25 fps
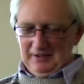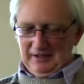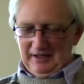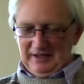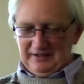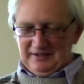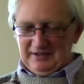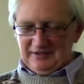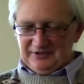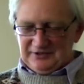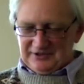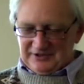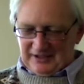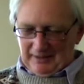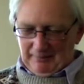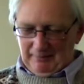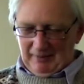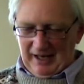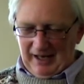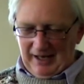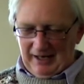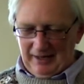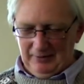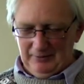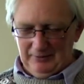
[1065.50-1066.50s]
And
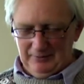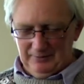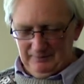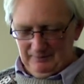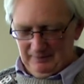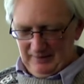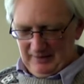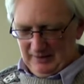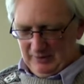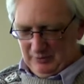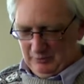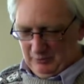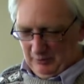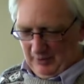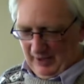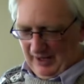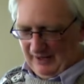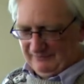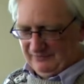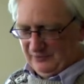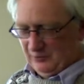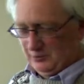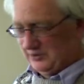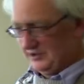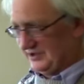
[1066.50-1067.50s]
somehow, you
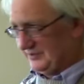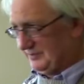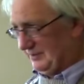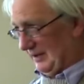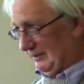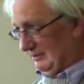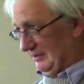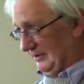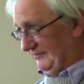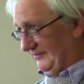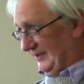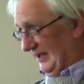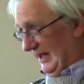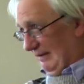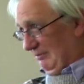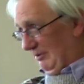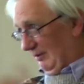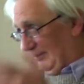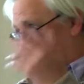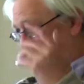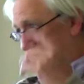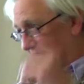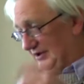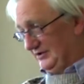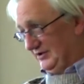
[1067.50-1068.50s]
have all these people in the
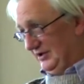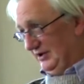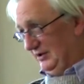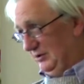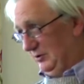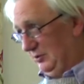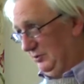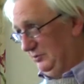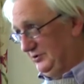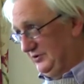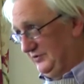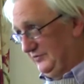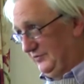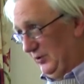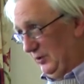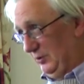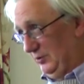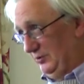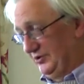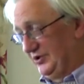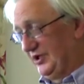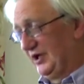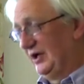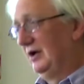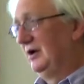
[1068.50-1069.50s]
Labour Party whose
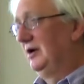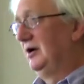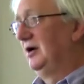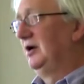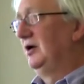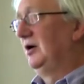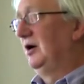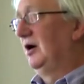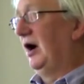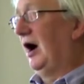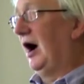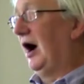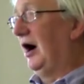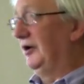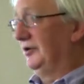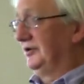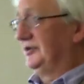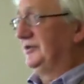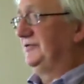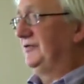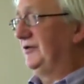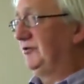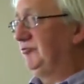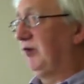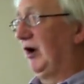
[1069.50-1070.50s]
views are
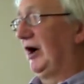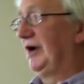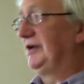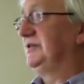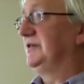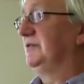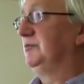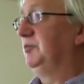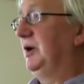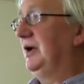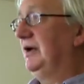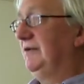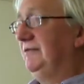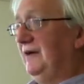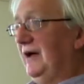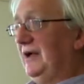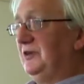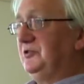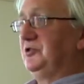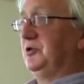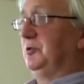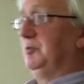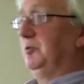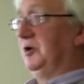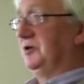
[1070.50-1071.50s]
to the right of where
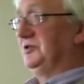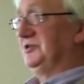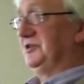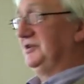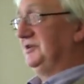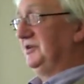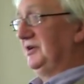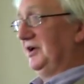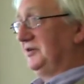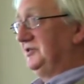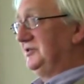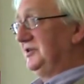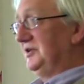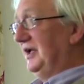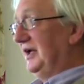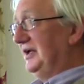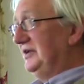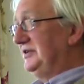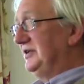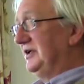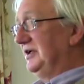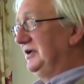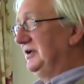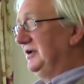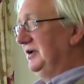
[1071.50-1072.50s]
Thatcher was in
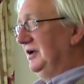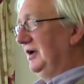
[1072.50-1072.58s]
1980.